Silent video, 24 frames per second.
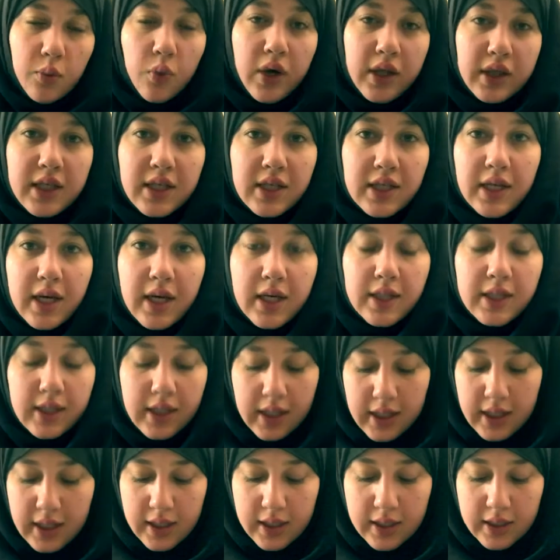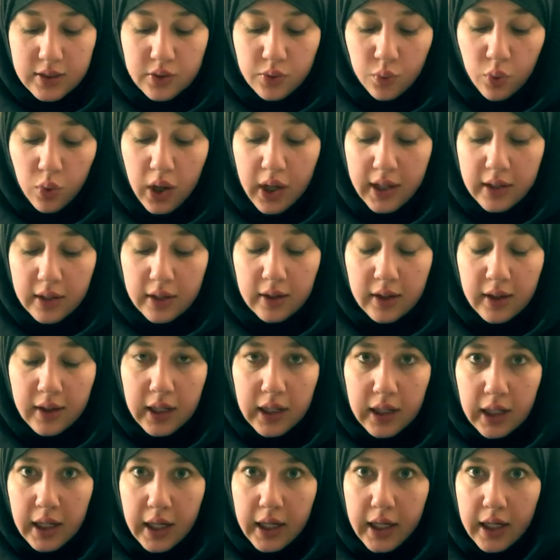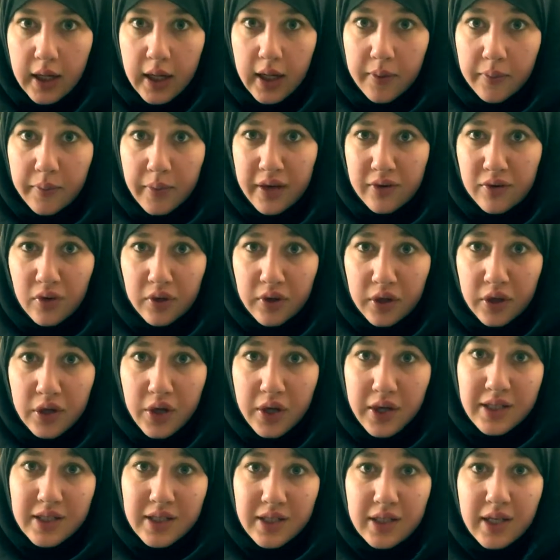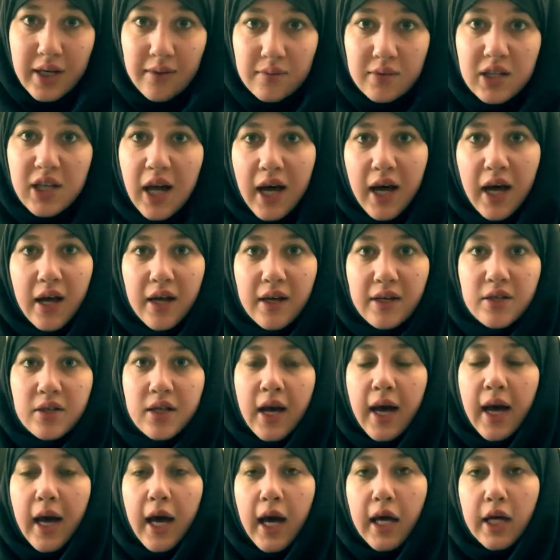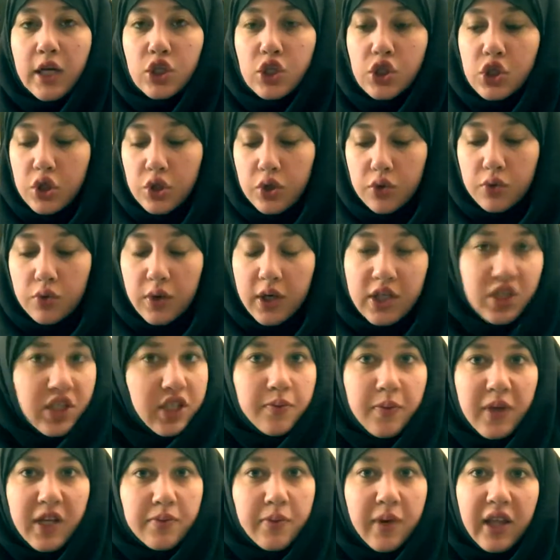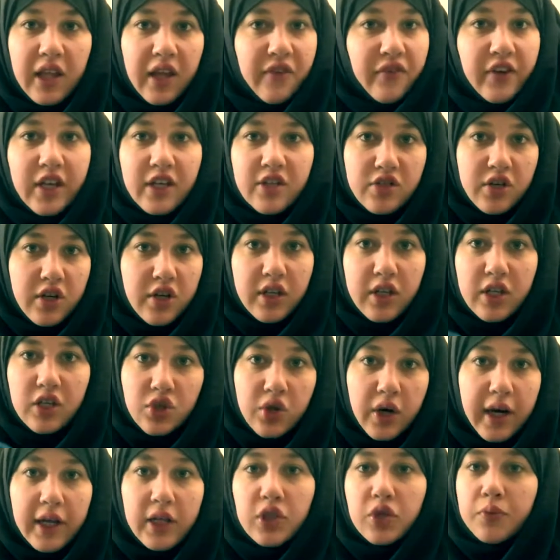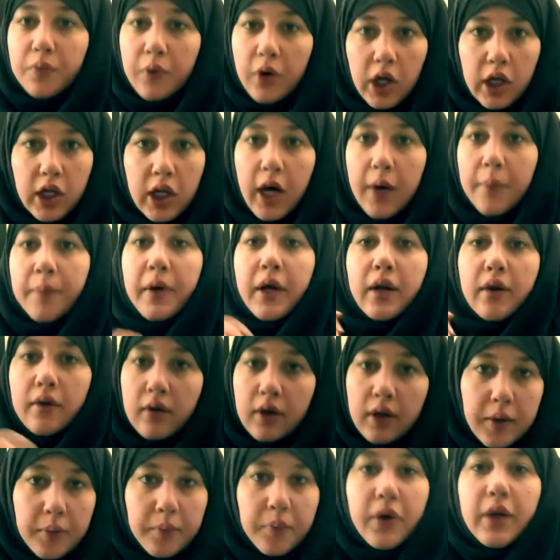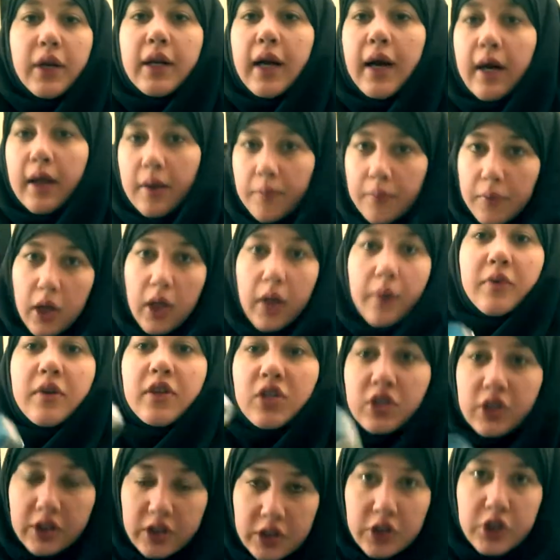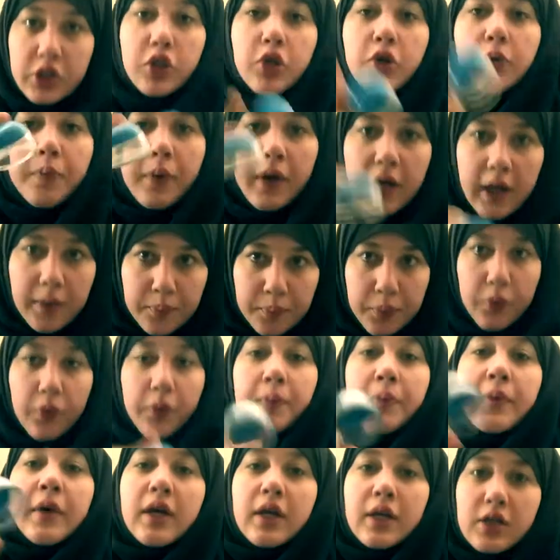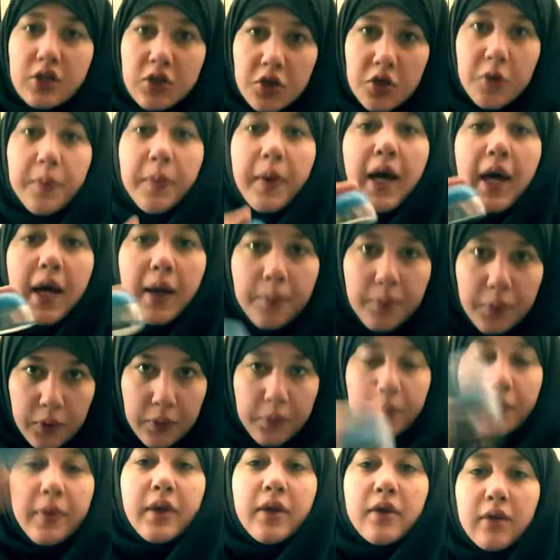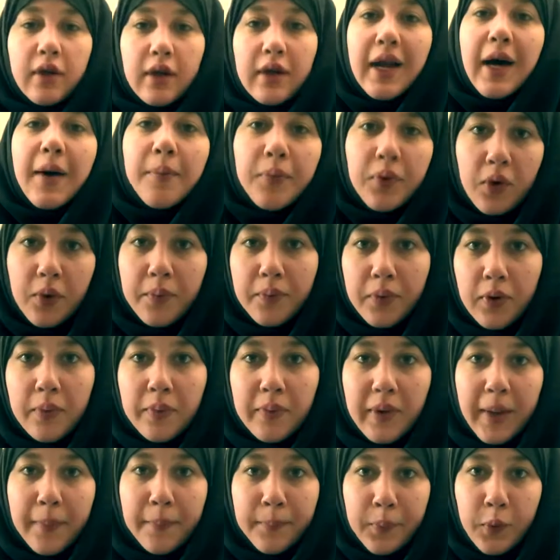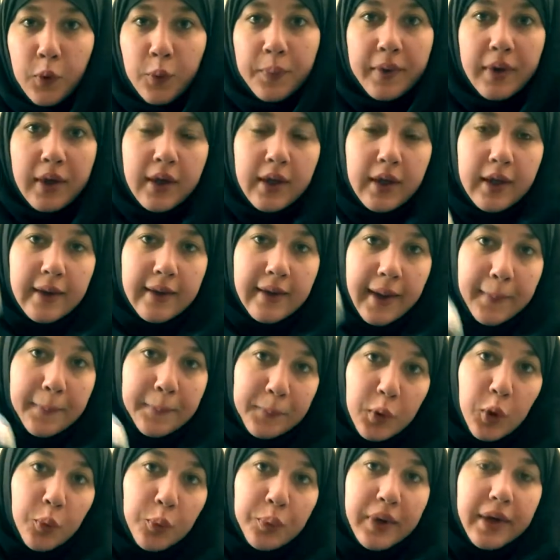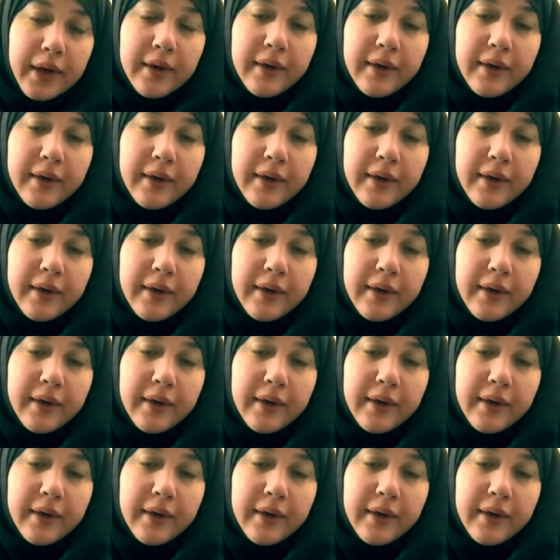What this does is, 1, it makes all the cookies the same size, and 2, it just makes my life easier than trying to ball up and put down and ball up. It's just scoop and poop. Scoop and poop. Not poop, poop like boop. Like boop.